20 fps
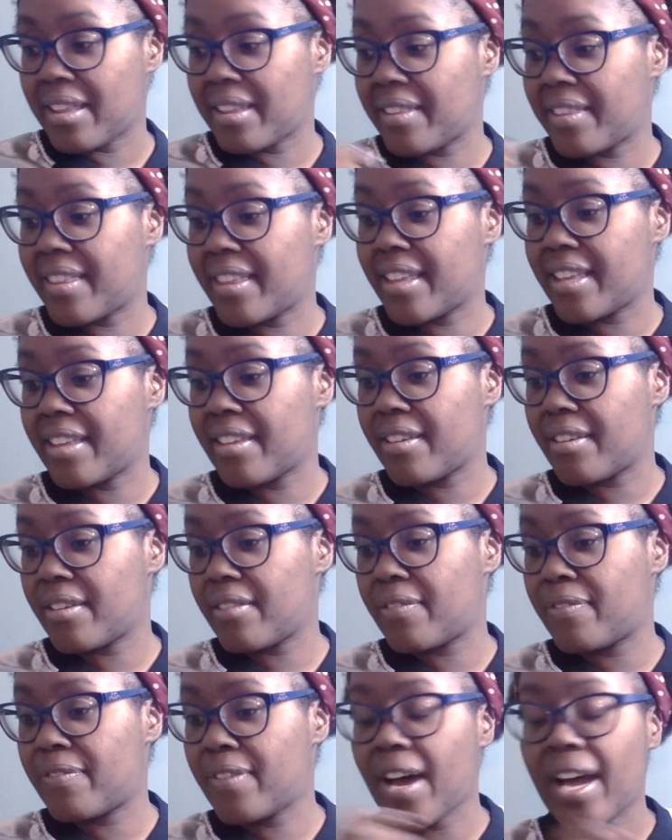then the
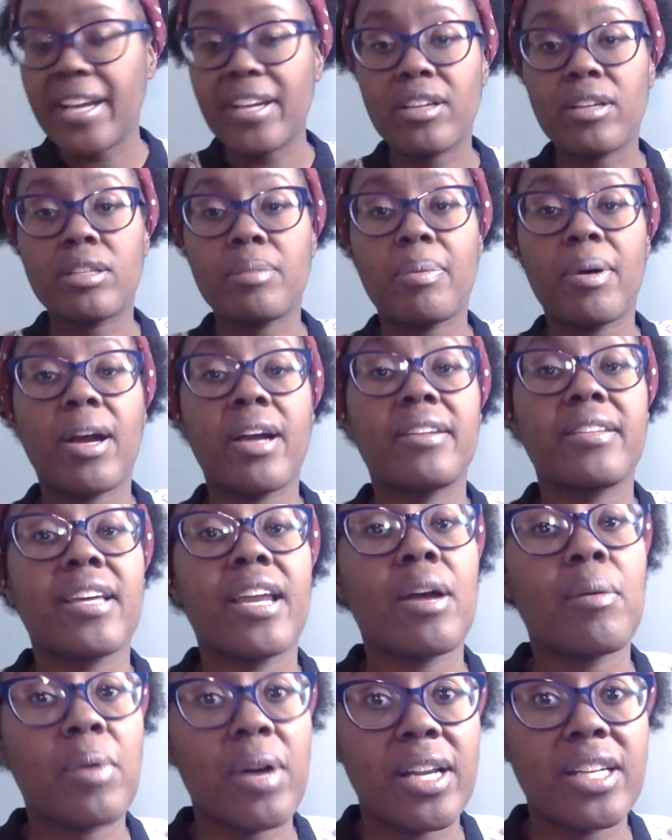final part
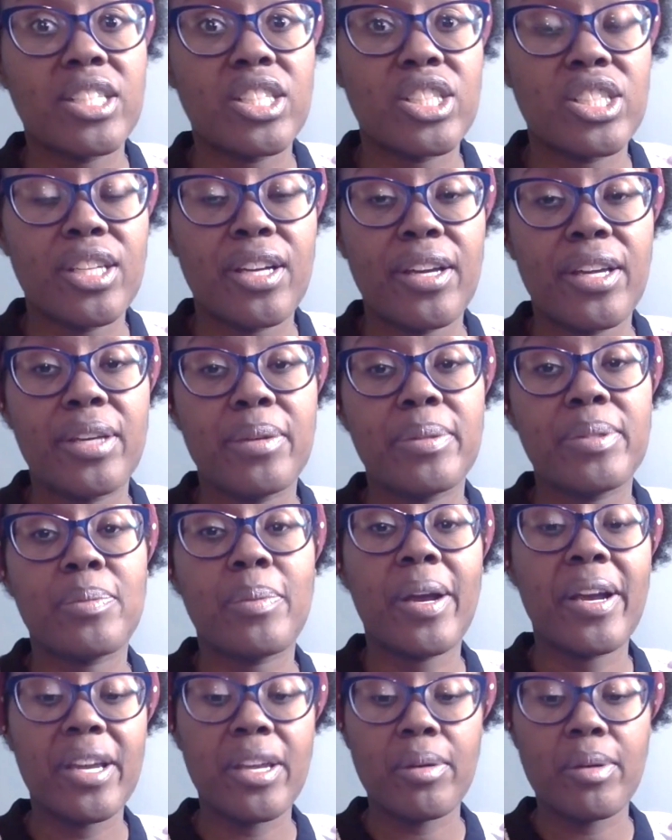that I wanted to show you is
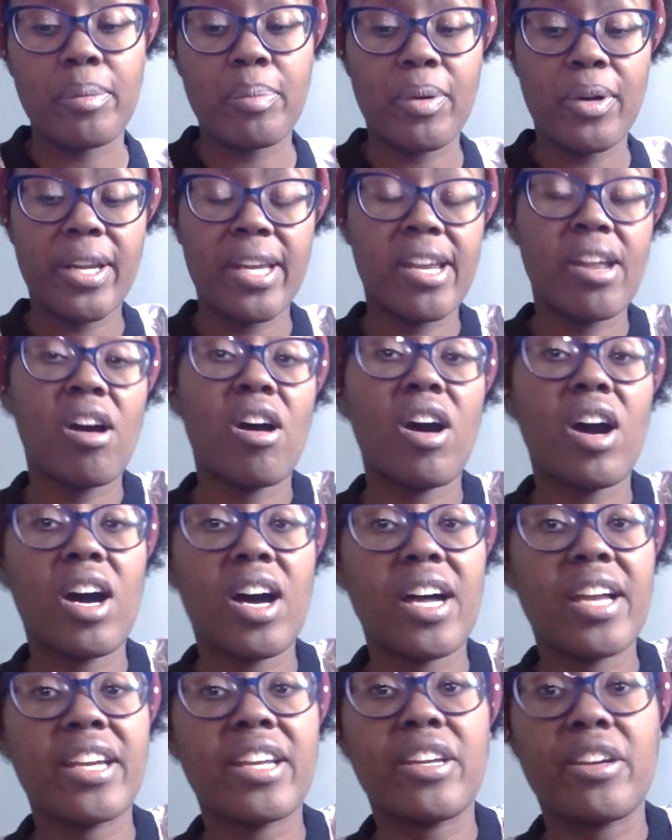where you would put it
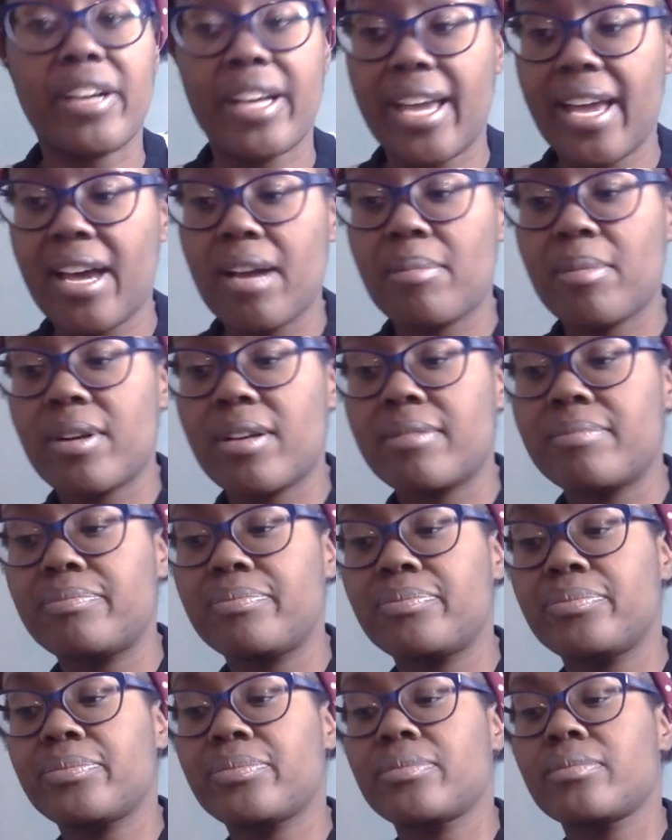on your camera.
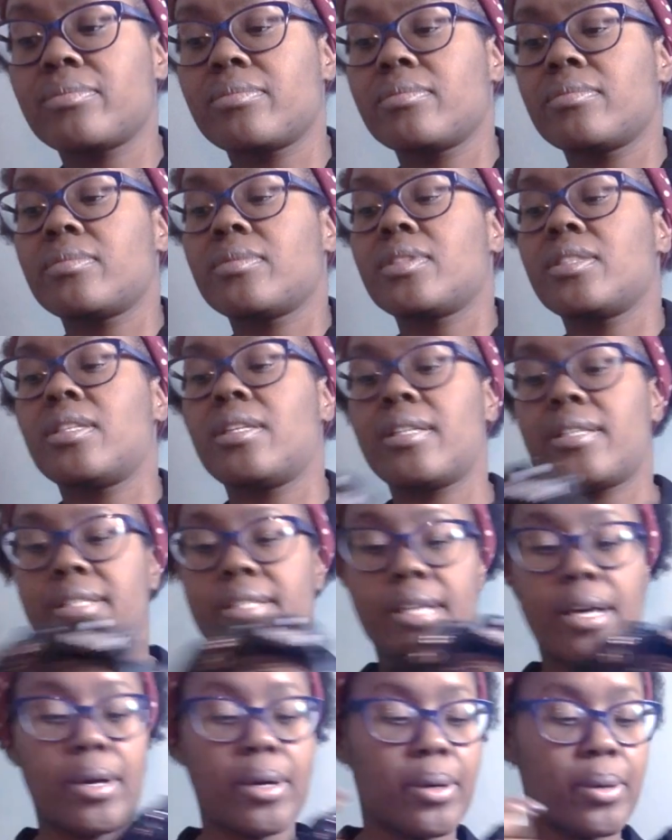
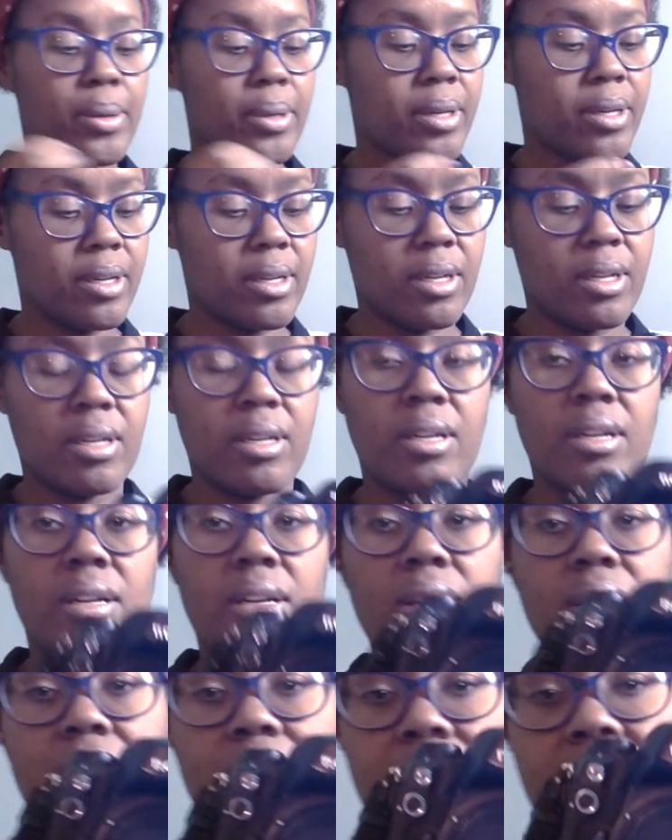So
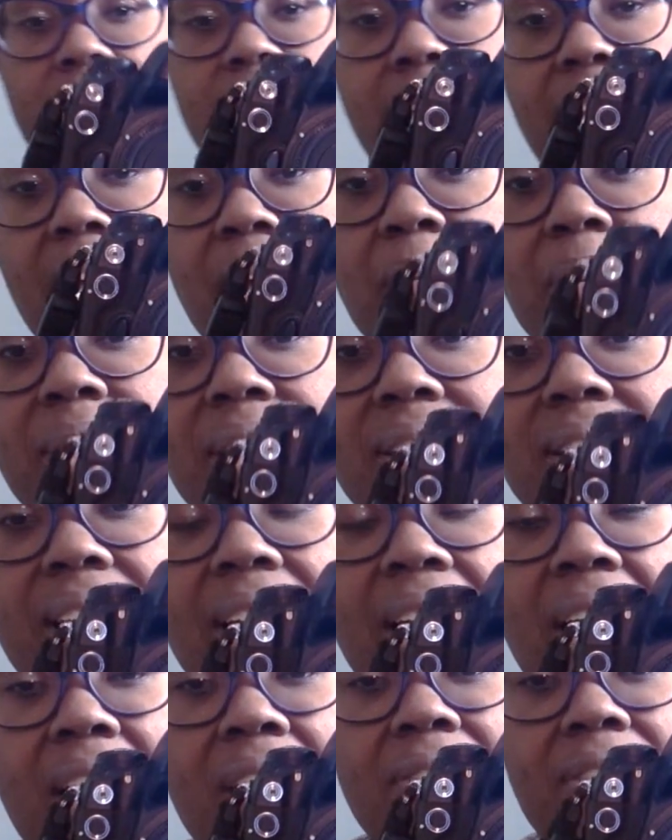this camera doesn't
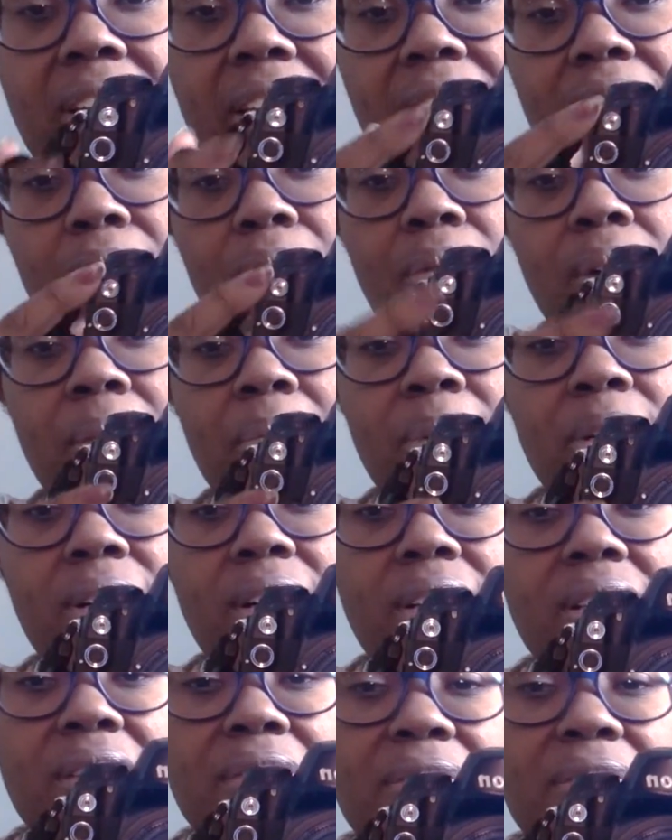have like the rubber on the